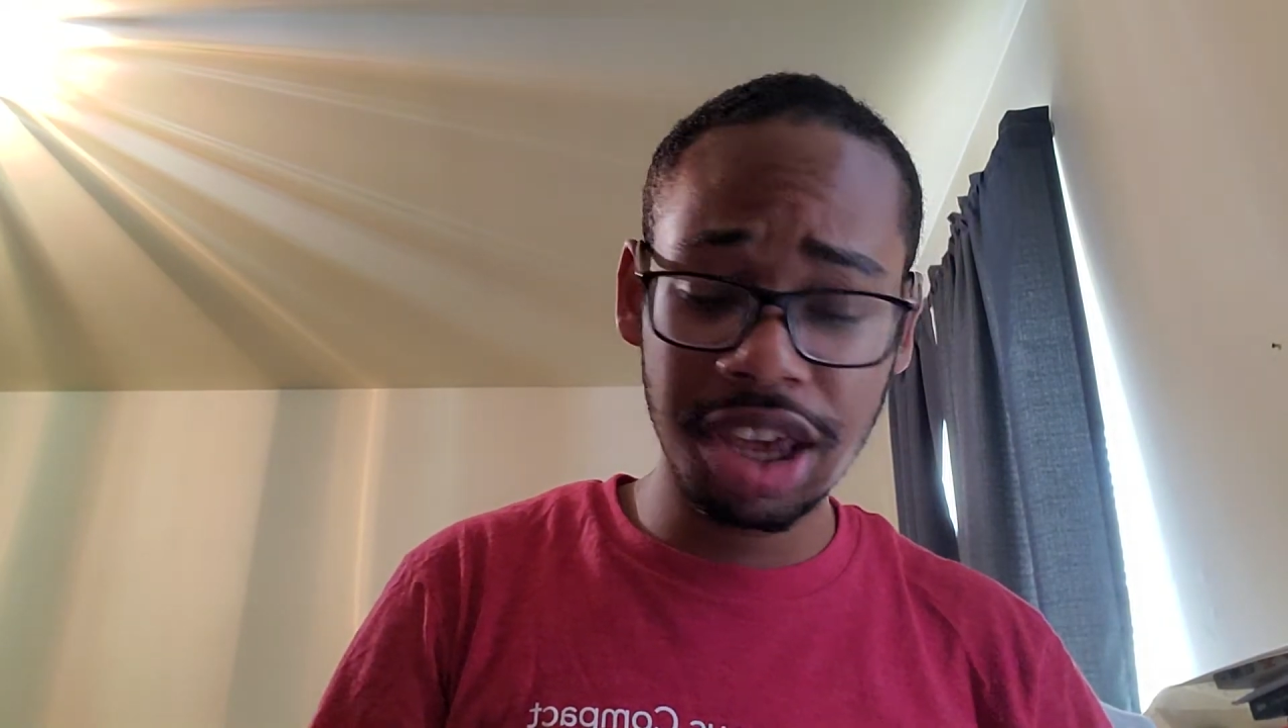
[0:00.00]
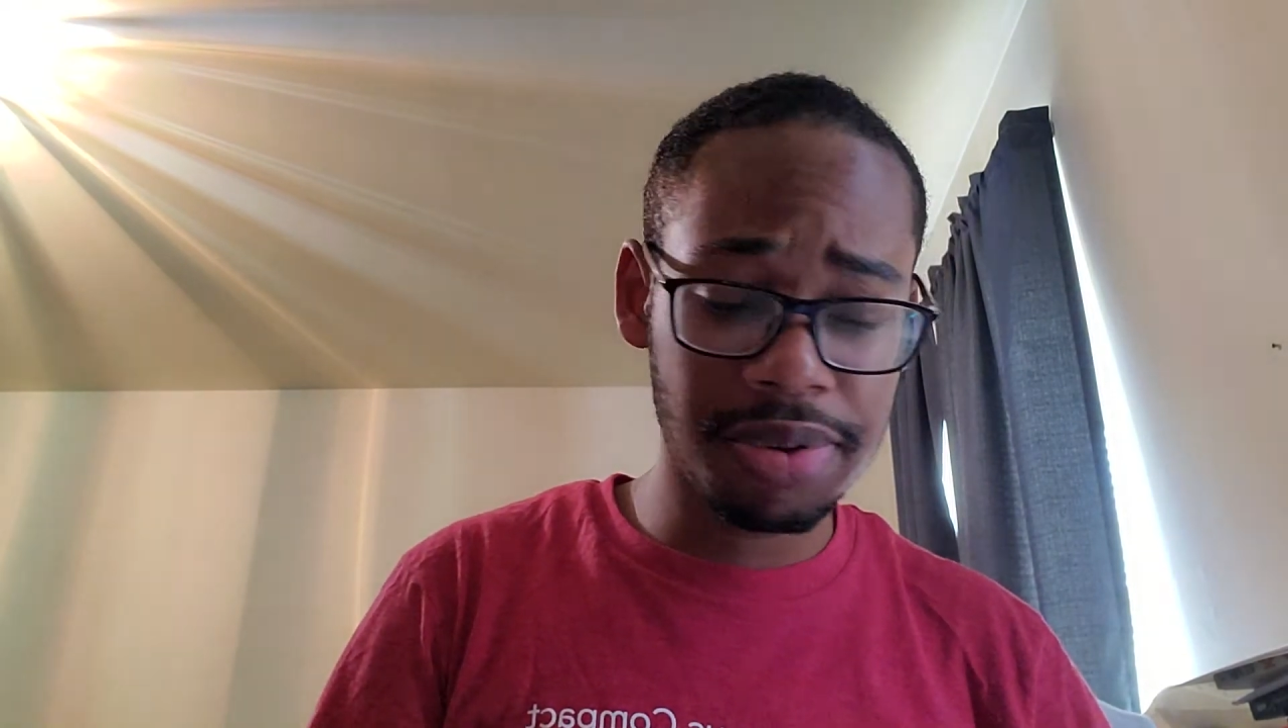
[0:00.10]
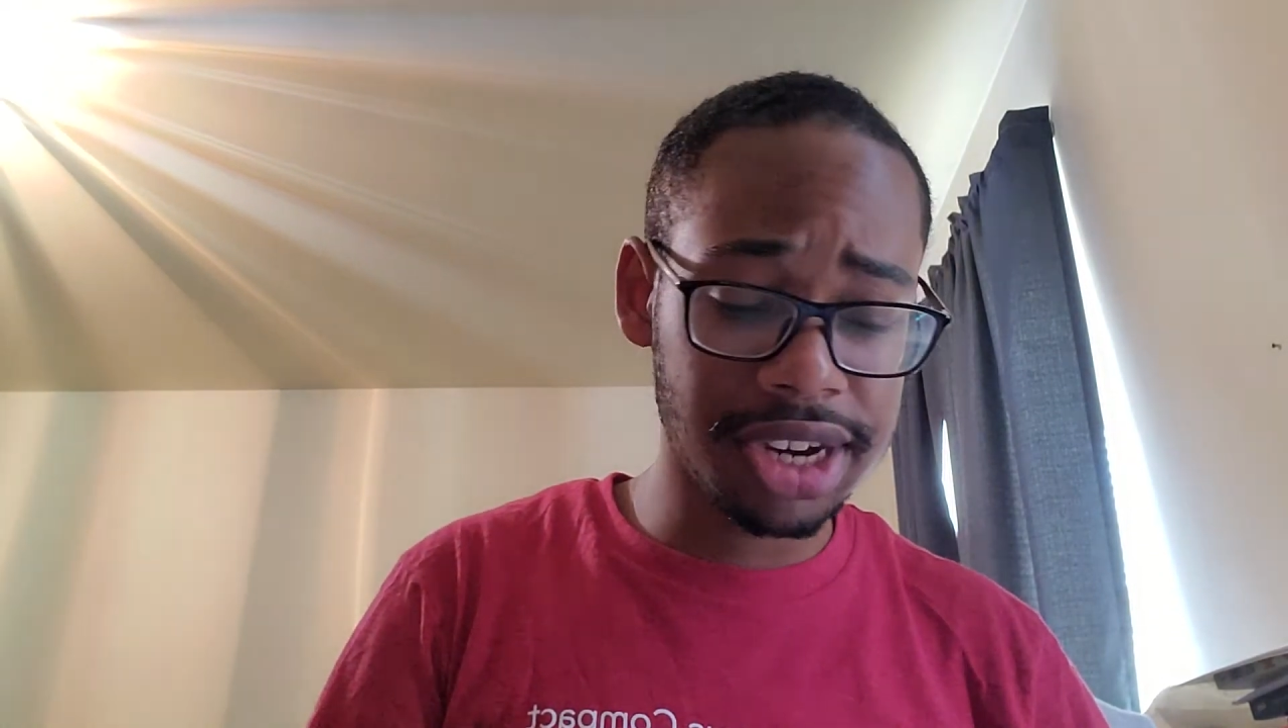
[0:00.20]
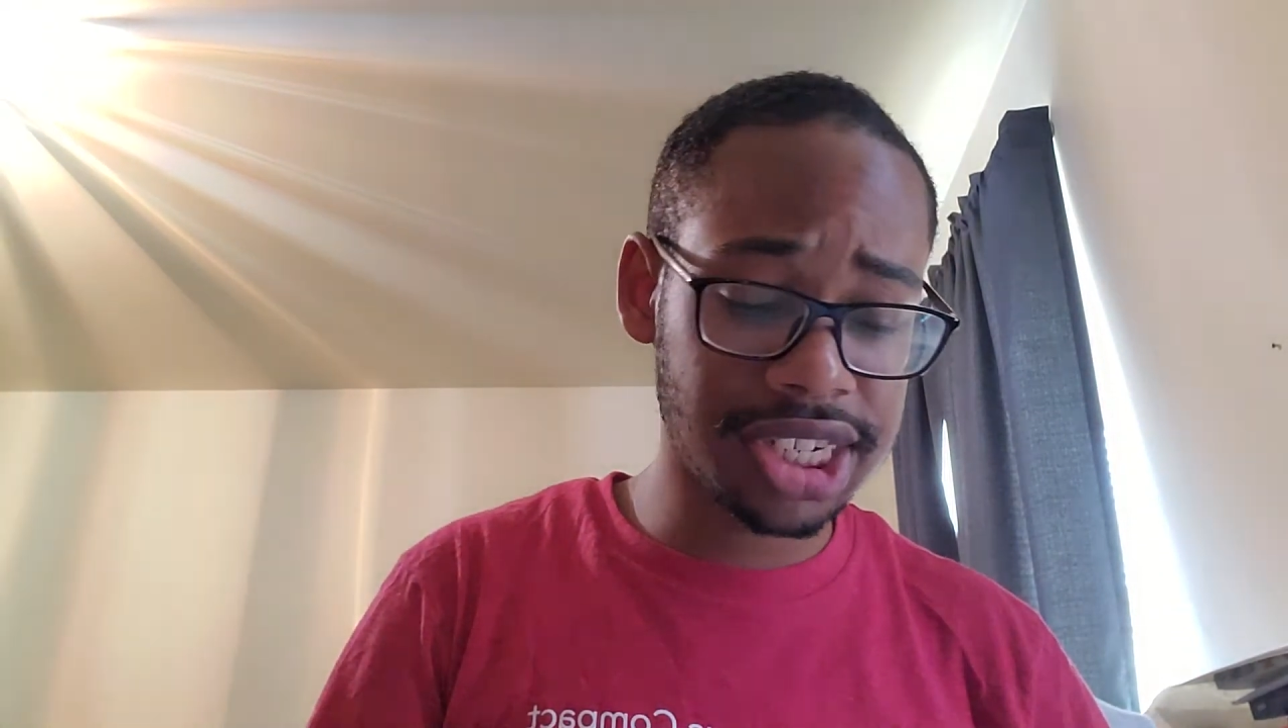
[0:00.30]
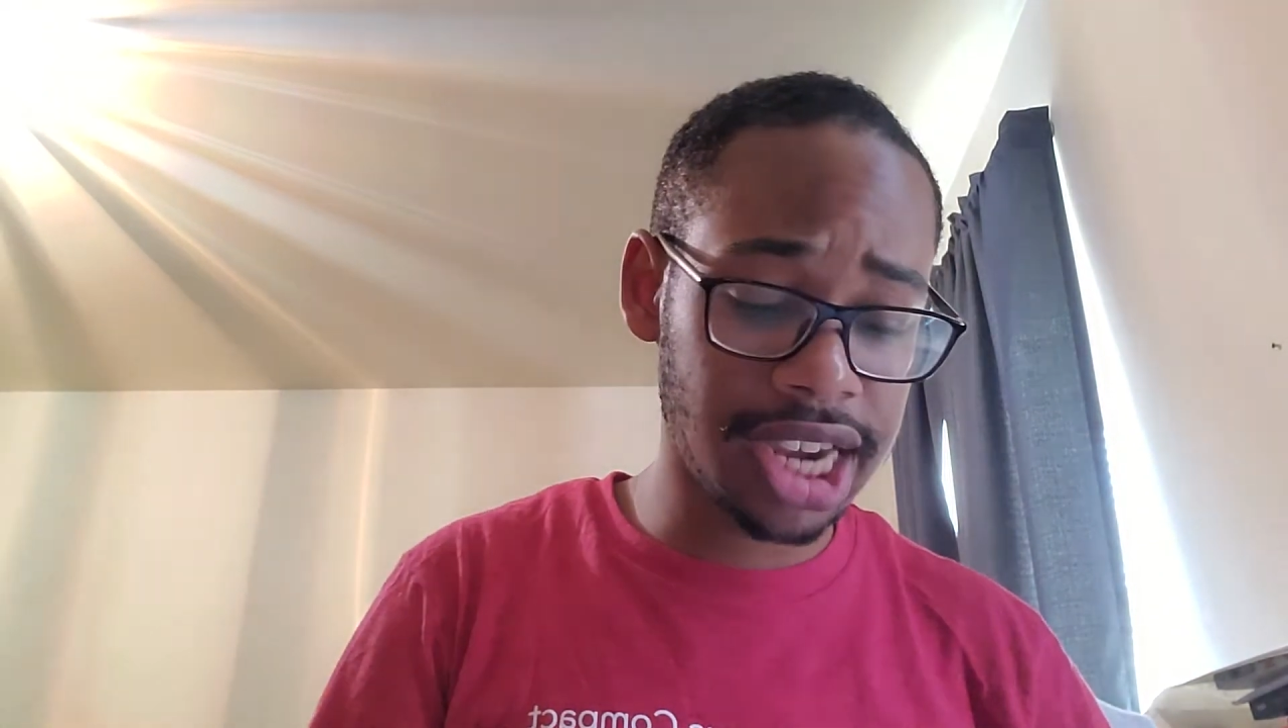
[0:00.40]

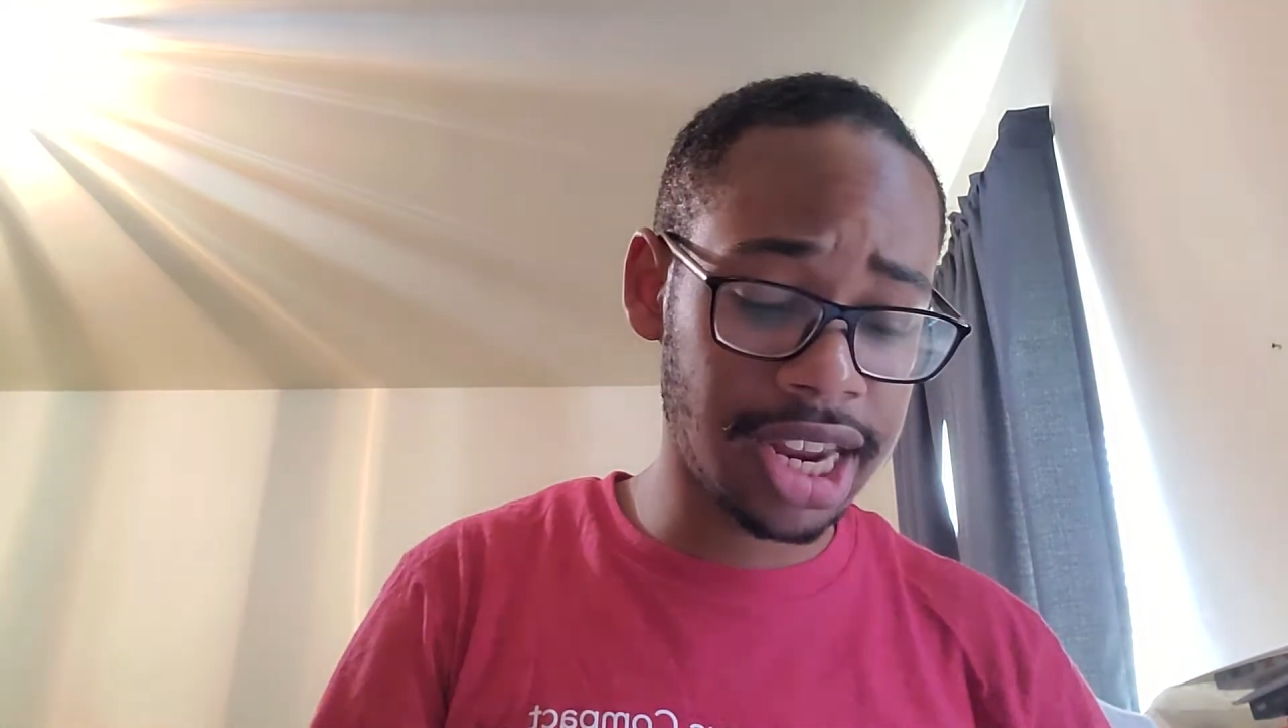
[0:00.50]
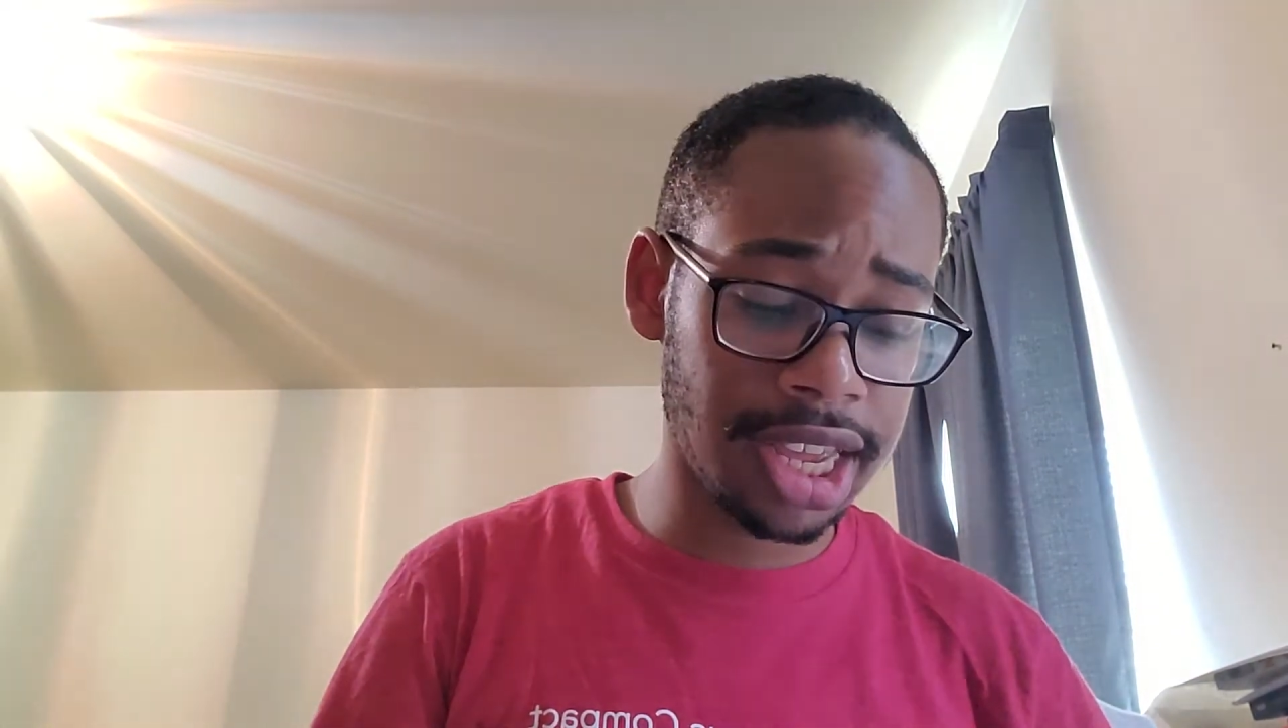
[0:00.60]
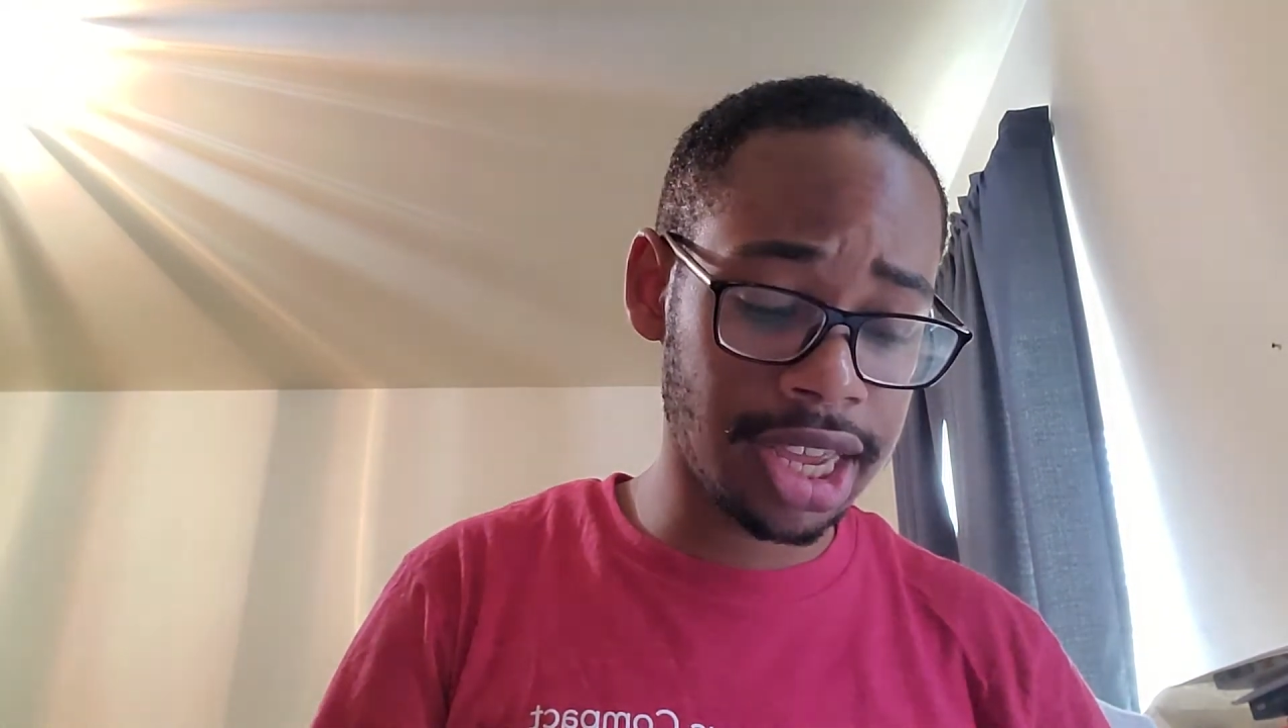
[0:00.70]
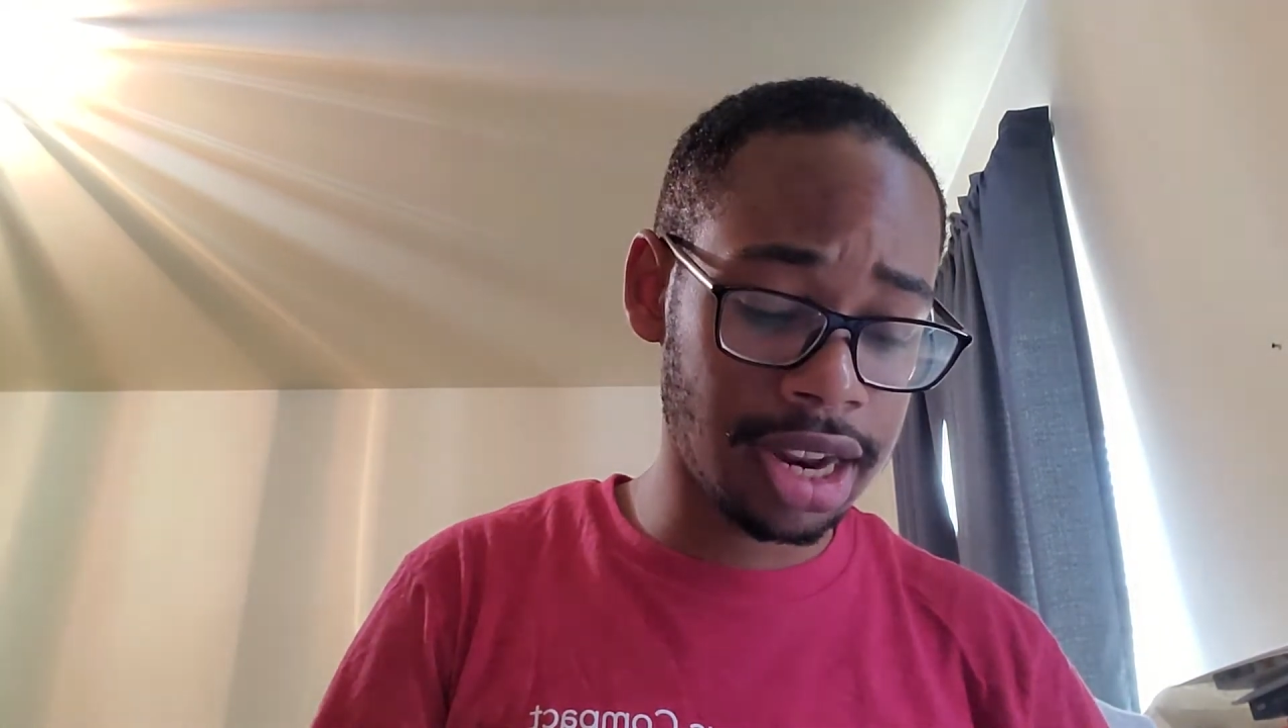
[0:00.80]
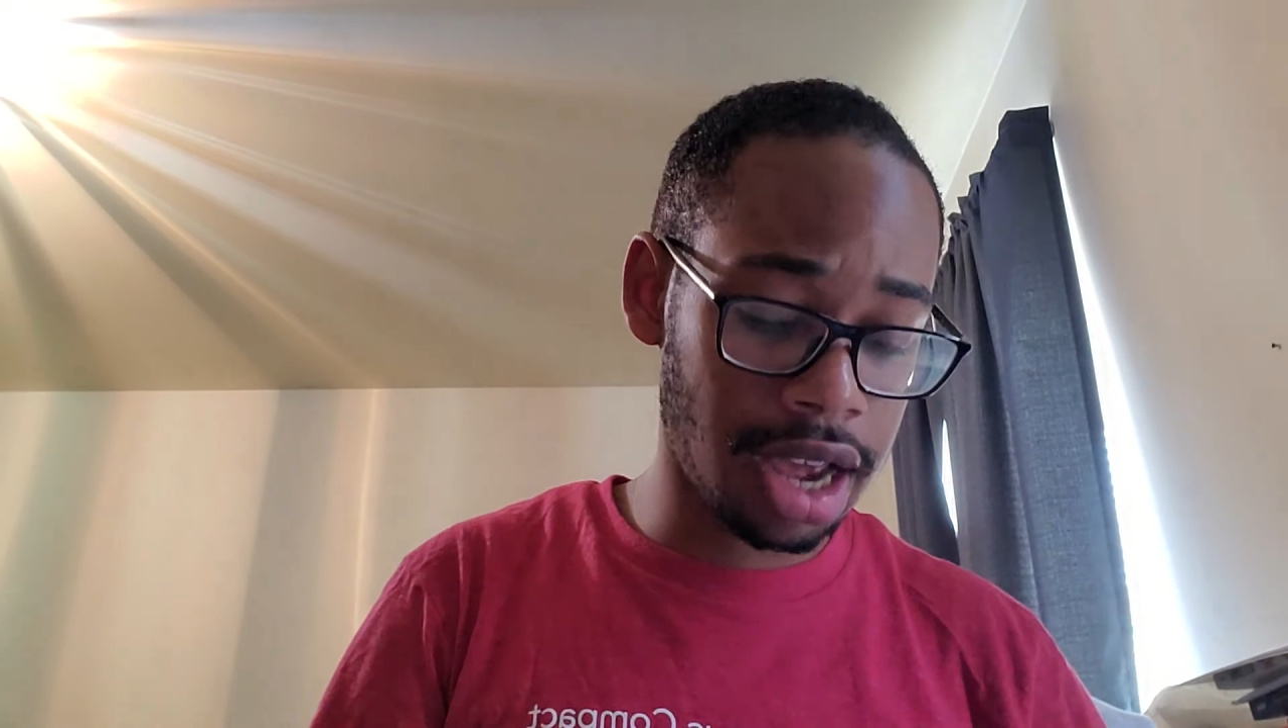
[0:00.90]
appreciated